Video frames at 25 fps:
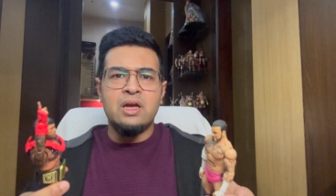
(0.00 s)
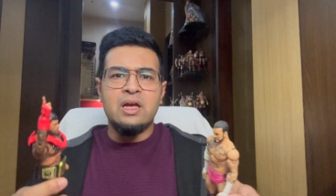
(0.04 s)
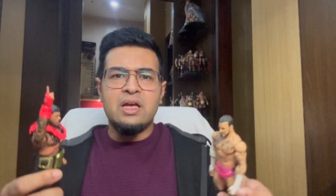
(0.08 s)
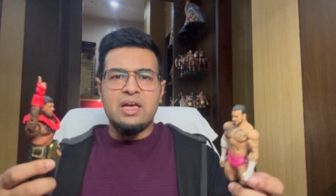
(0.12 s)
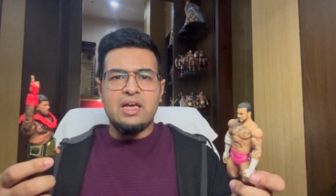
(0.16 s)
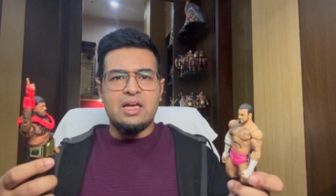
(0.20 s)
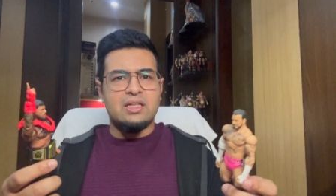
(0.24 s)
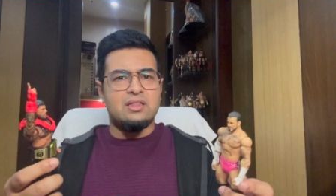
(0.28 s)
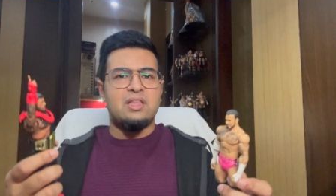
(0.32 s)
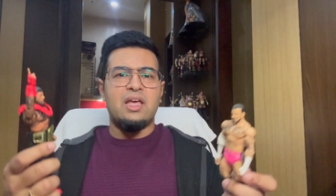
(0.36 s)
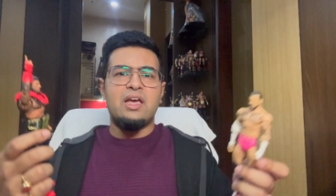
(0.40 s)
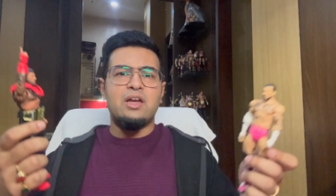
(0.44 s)

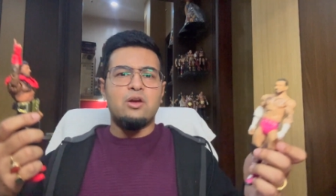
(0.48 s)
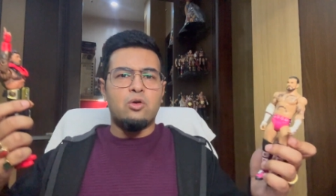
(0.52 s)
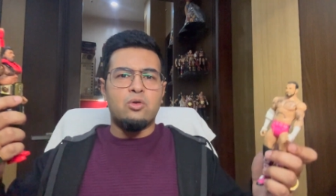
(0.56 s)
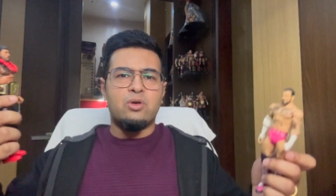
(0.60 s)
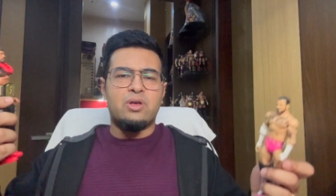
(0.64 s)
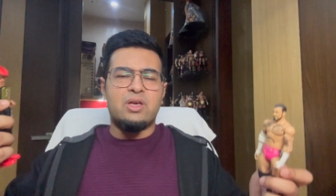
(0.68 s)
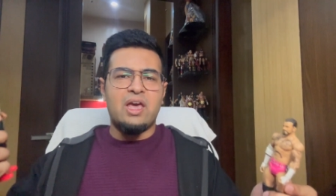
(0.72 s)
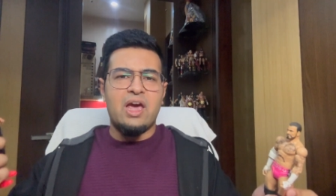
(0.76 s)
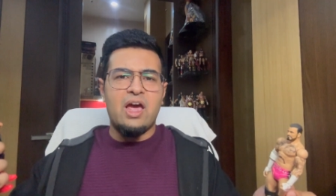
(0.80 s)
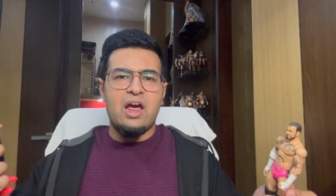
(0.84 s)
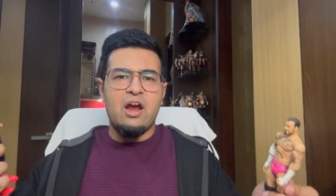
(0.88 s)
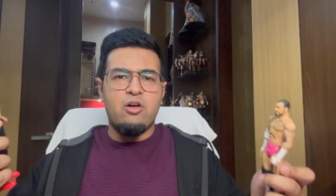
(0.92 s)
they don't
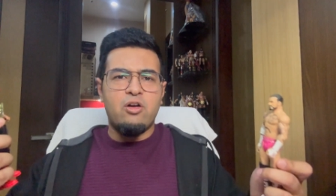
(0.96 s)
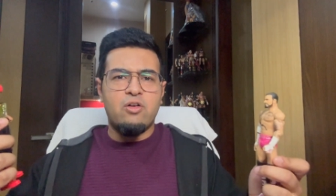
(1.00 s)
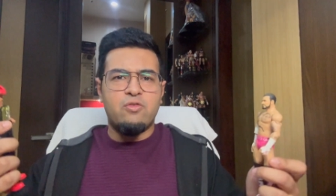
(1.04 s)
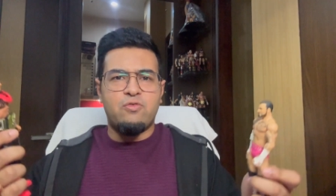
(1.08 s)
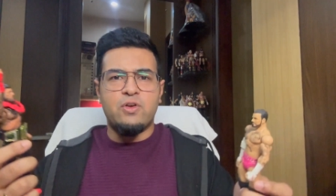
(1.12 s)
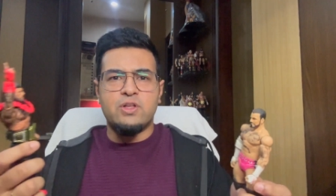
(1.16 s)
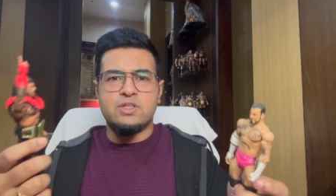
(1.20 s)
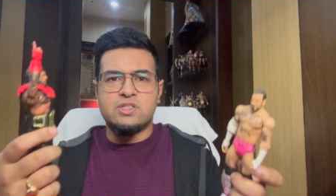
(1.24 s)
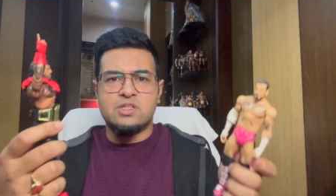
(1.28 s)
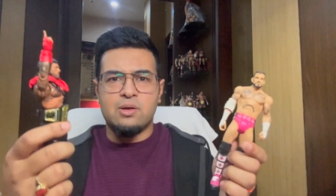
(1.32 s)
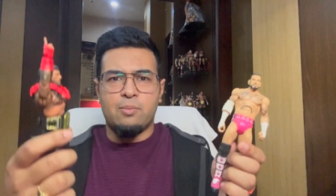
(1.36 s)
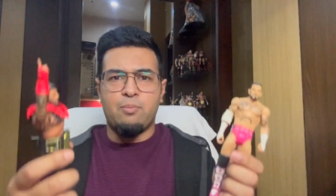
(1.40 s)
care if
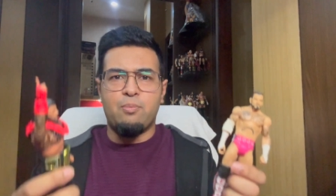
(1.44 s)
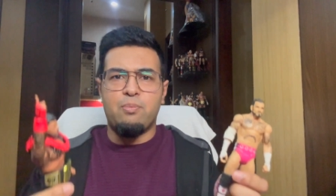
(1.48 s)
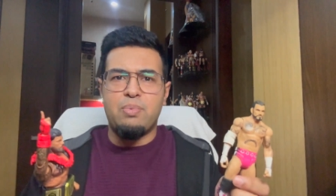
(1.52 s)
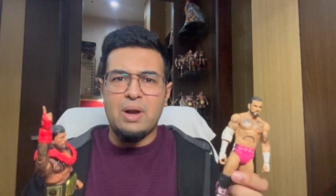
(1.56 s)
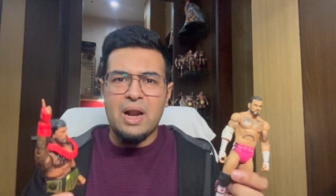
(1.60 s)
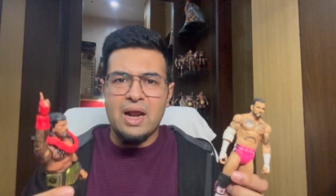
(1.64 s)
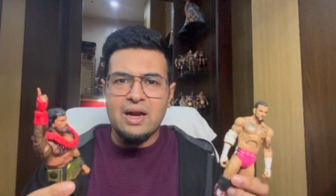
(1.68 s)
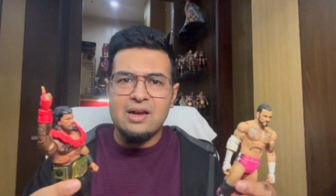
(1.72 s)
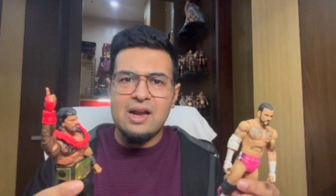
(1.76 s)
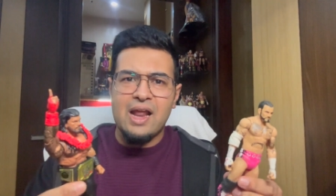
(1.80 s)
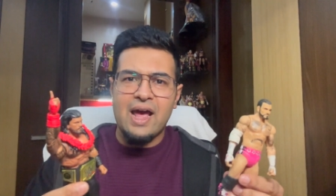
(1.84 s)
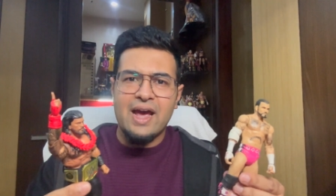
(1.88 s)
it's the
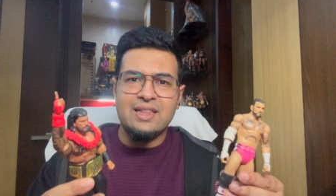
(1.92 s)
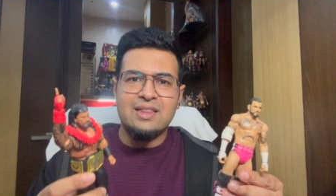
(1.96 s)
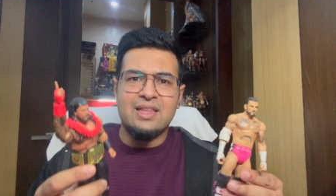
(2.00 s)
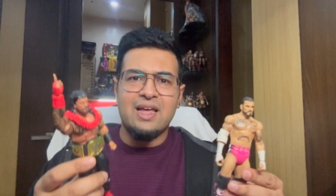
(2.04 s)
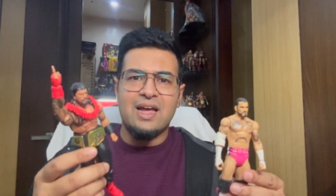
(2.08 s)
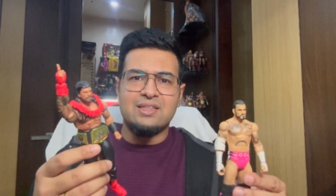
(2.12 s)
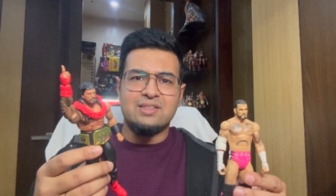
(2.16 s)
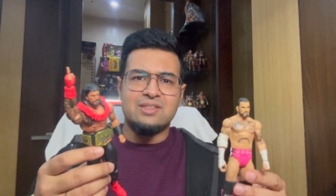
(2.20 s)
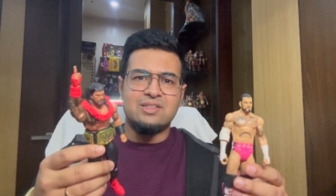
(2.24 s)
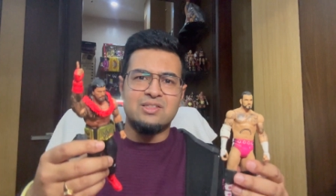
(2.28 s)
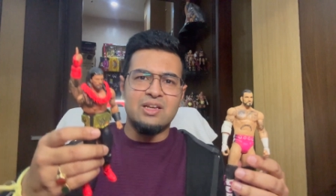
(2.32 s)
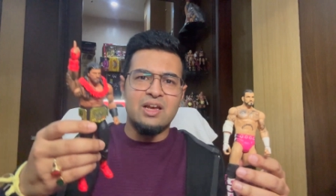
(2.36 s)
bloodline
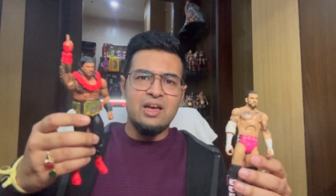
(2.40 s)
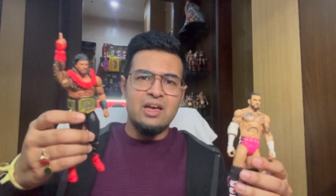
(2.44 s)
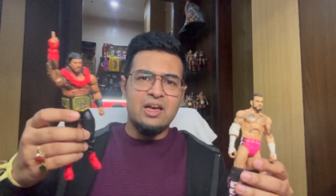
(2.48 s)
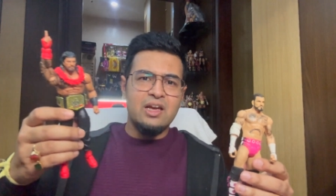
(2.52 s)
that's,